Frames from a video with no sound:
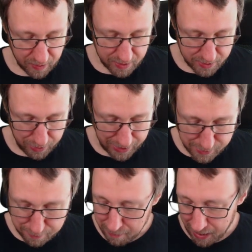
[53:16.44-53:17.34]
So
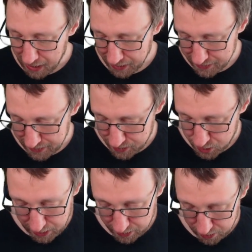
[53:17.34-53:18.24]
let's mark these
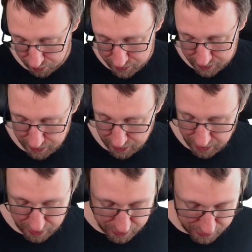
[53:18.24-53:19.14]
check nodes
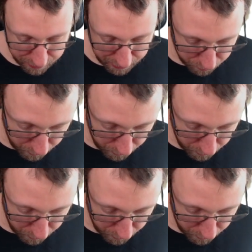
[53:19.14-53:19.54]
so that